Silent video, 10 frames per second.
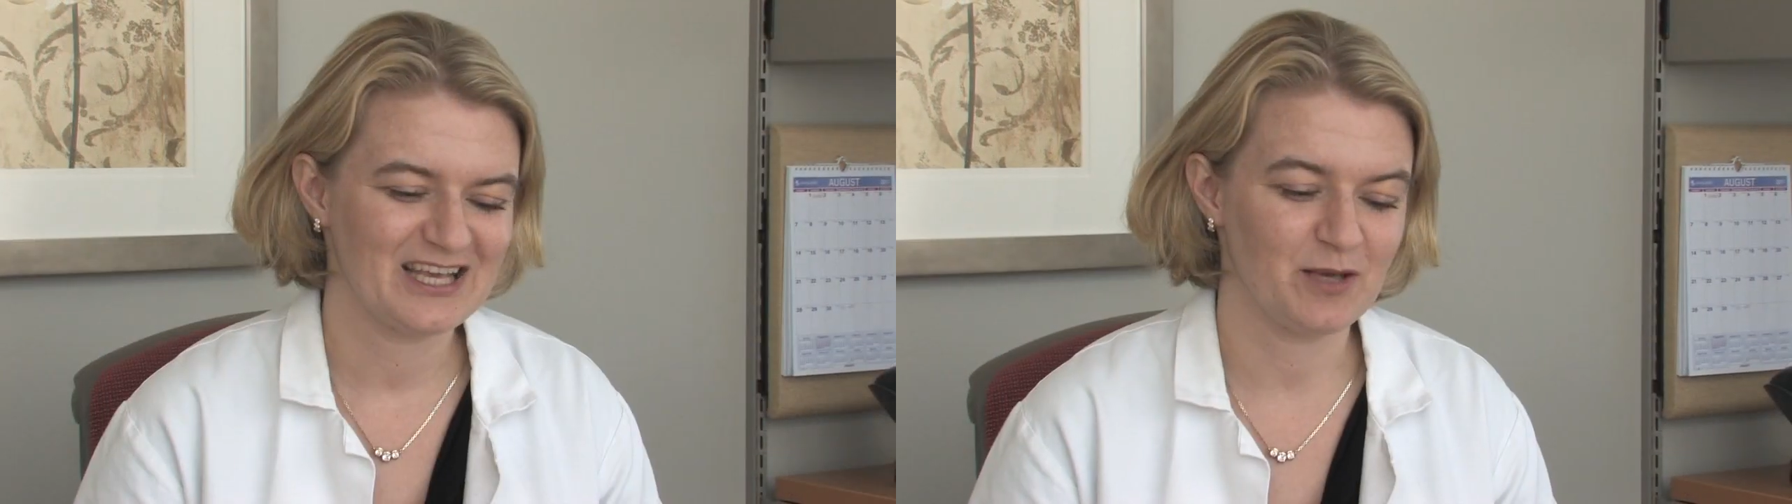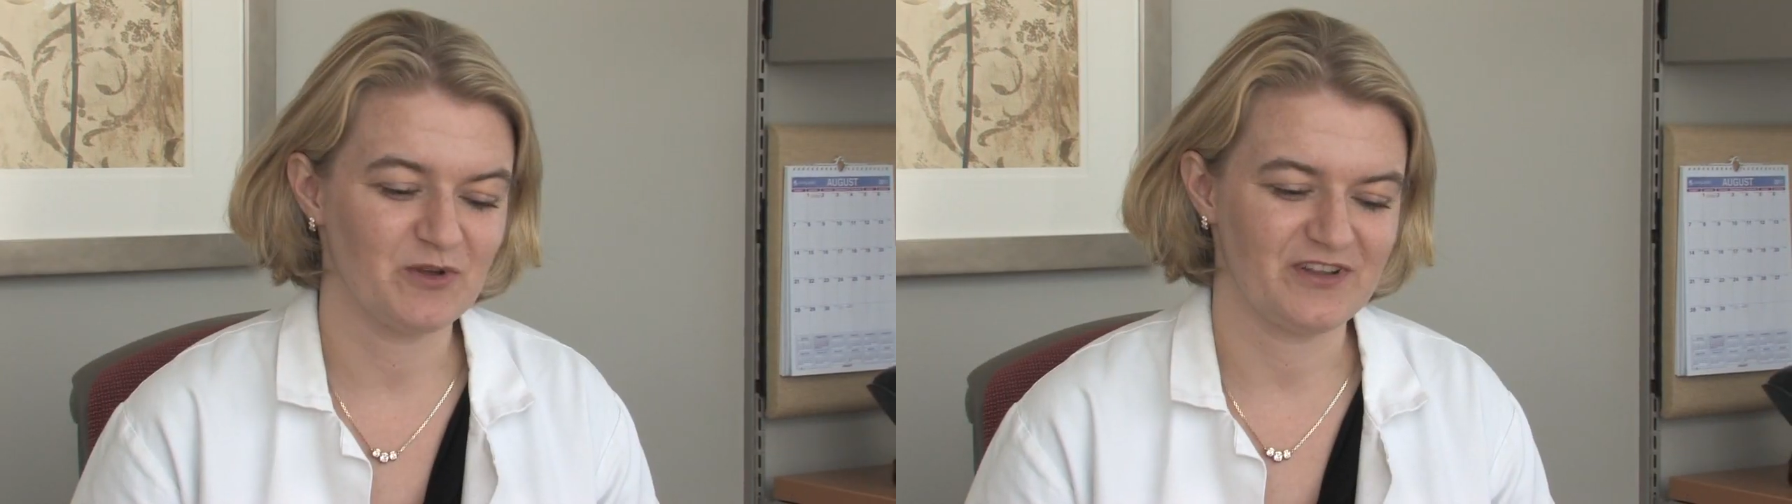
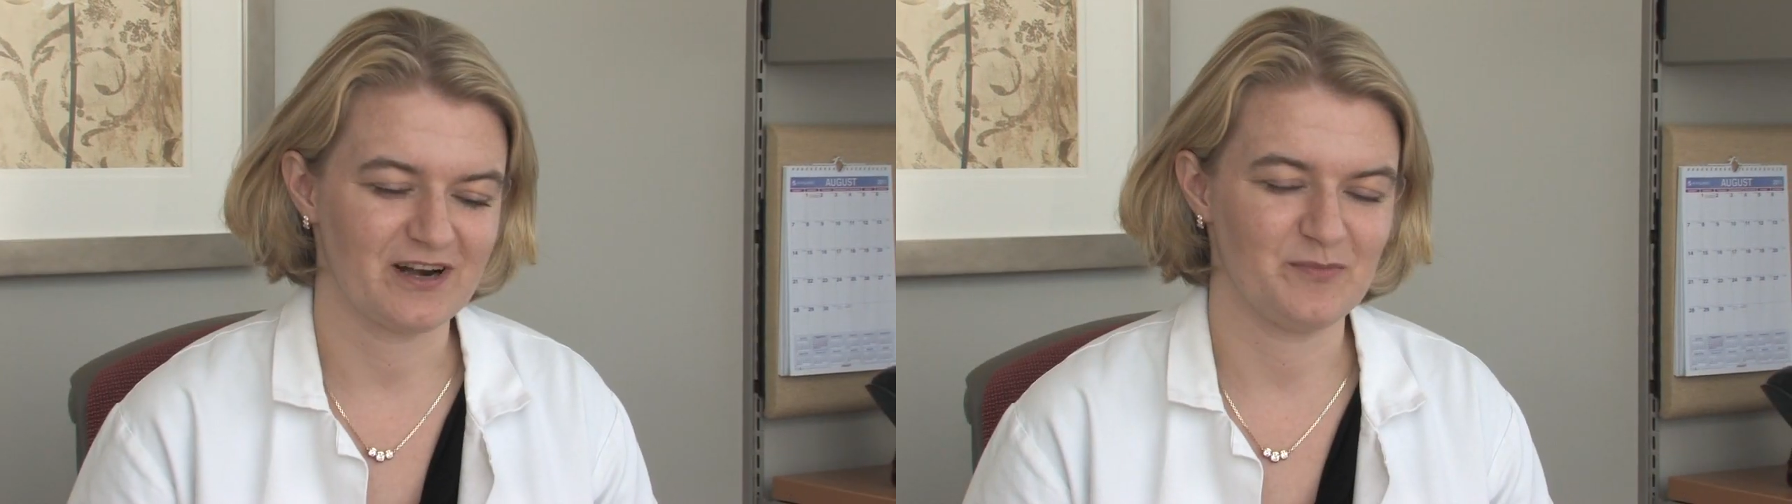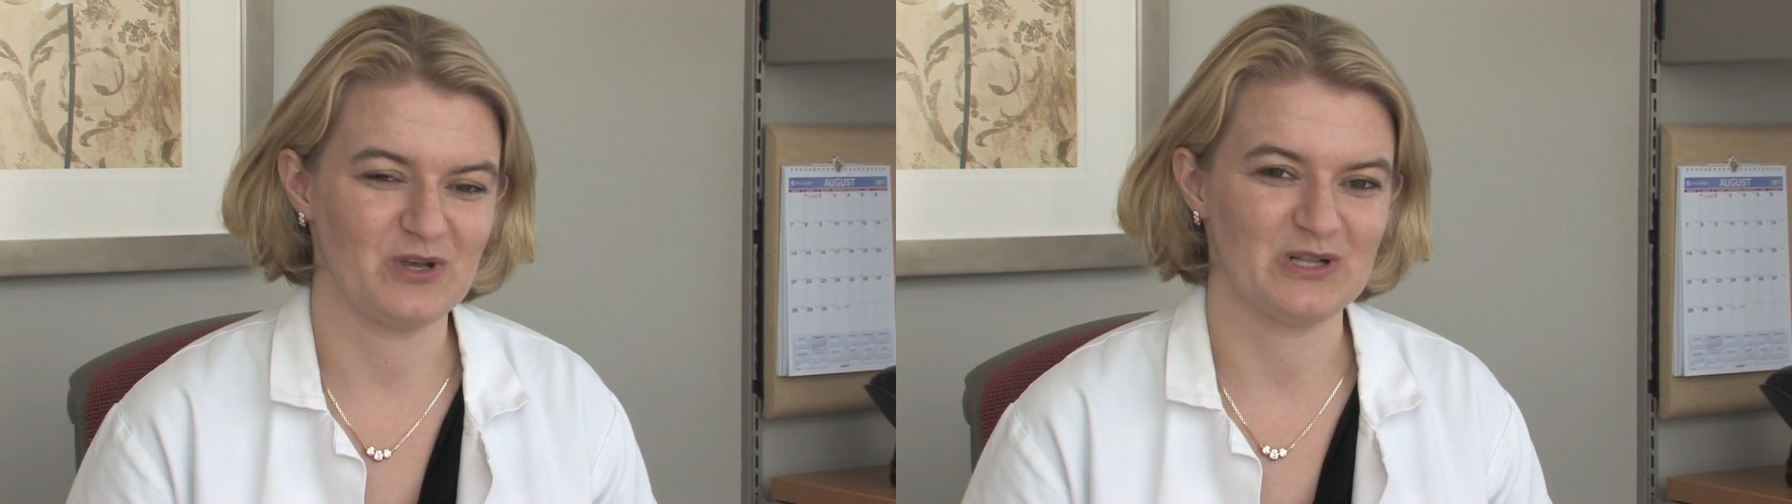
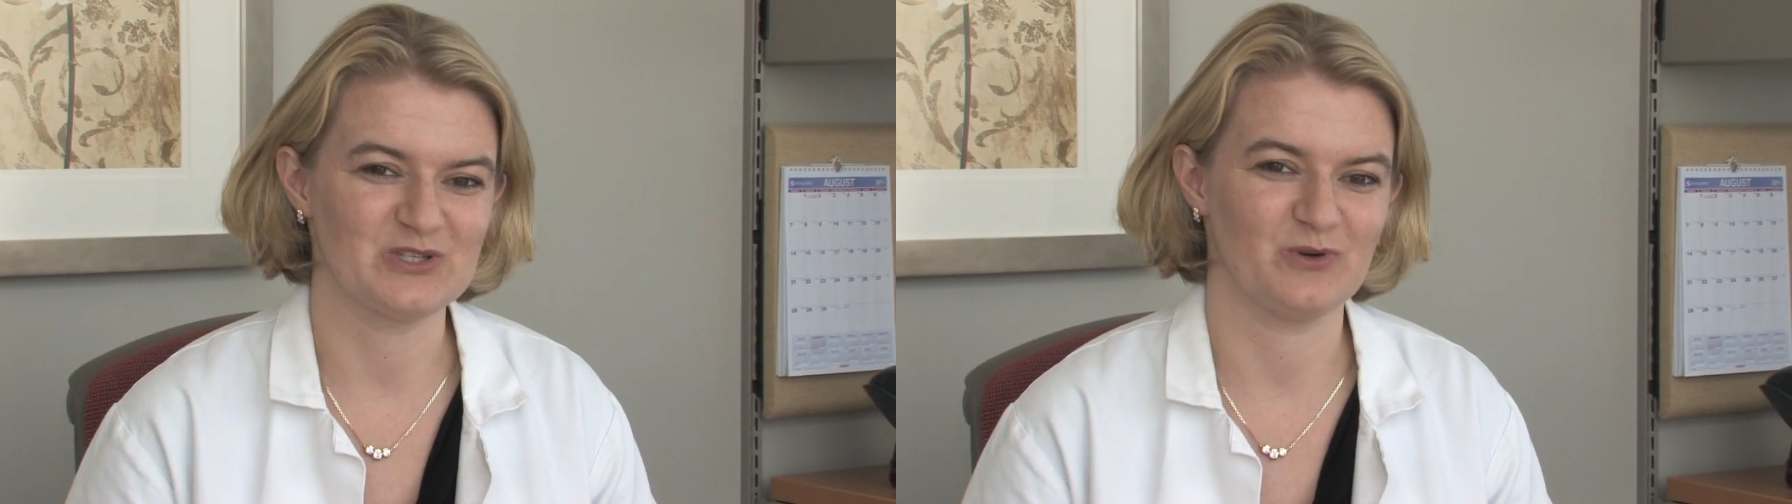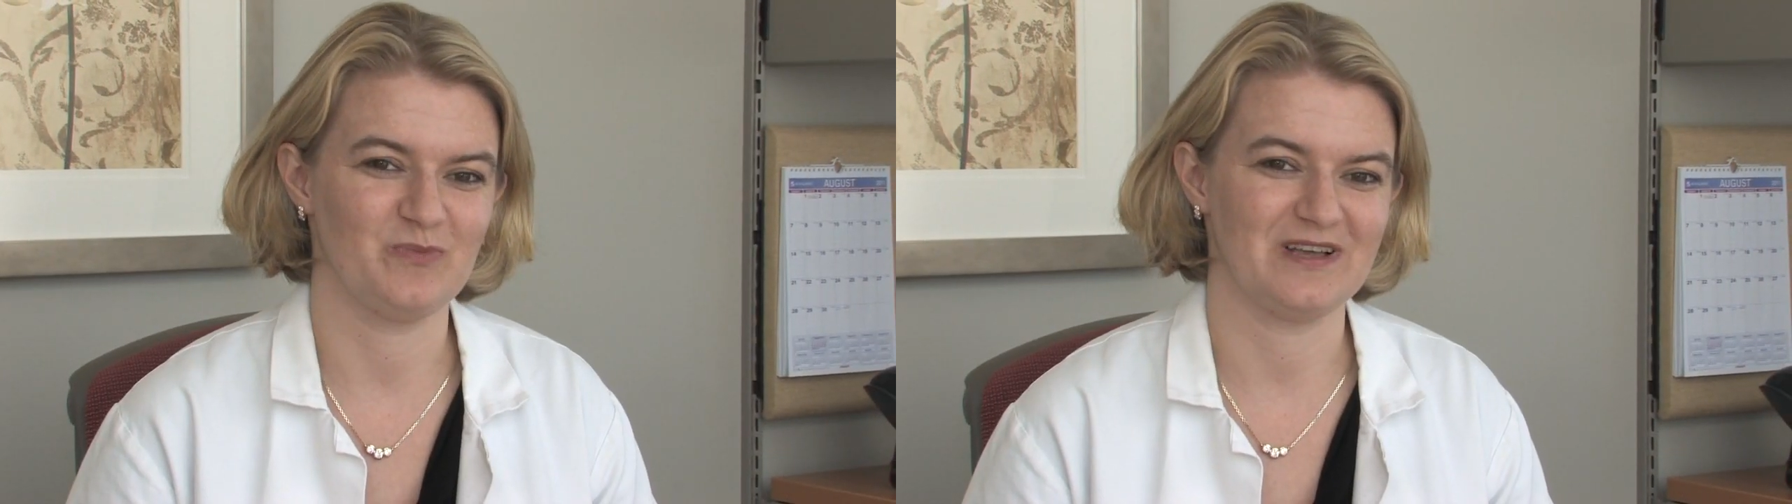Chemotherapy
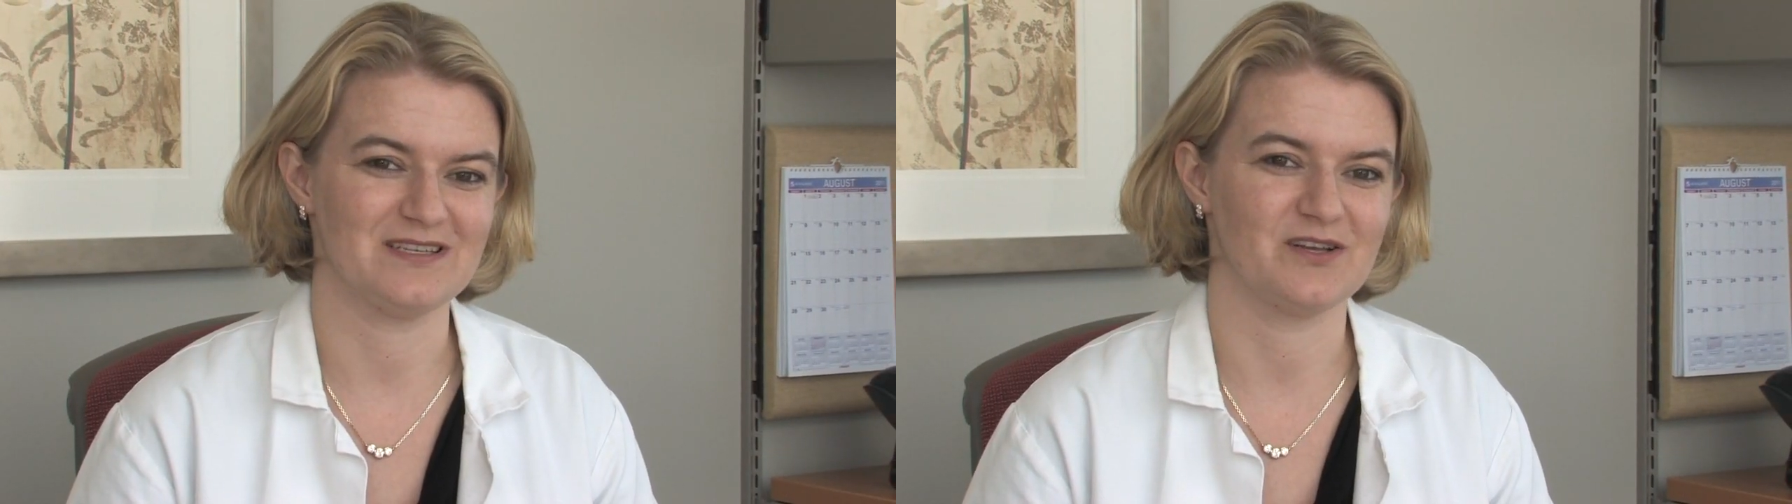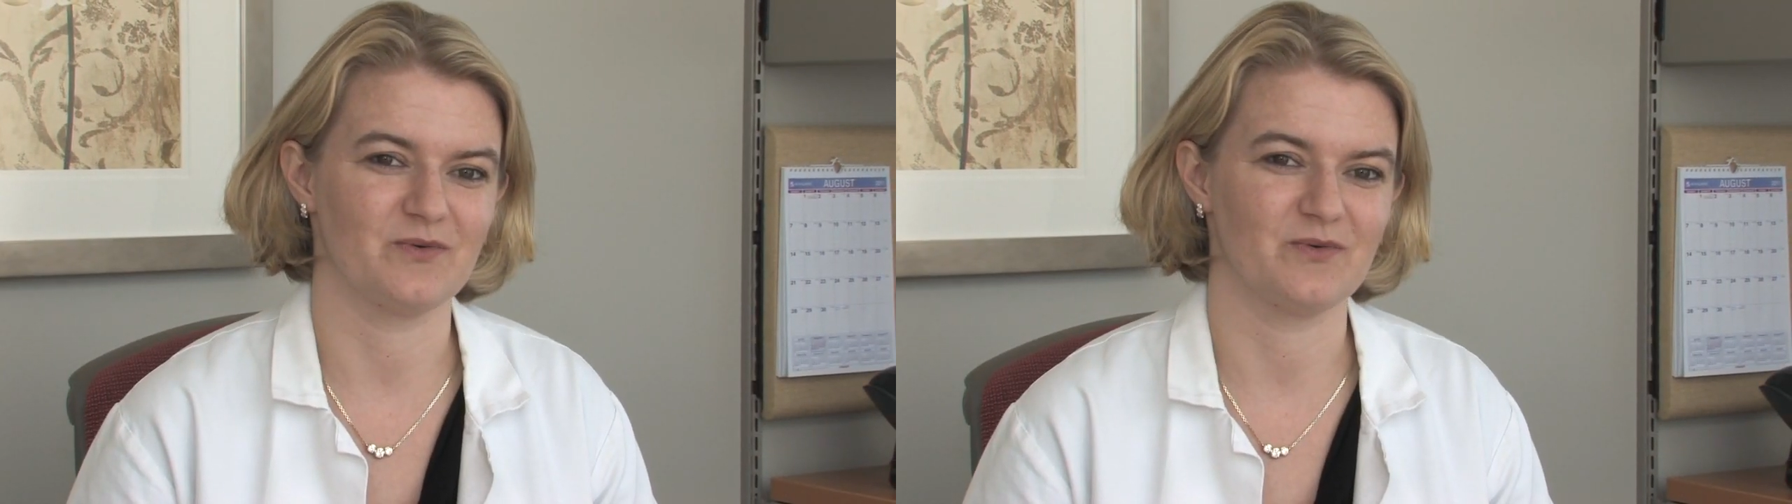also plays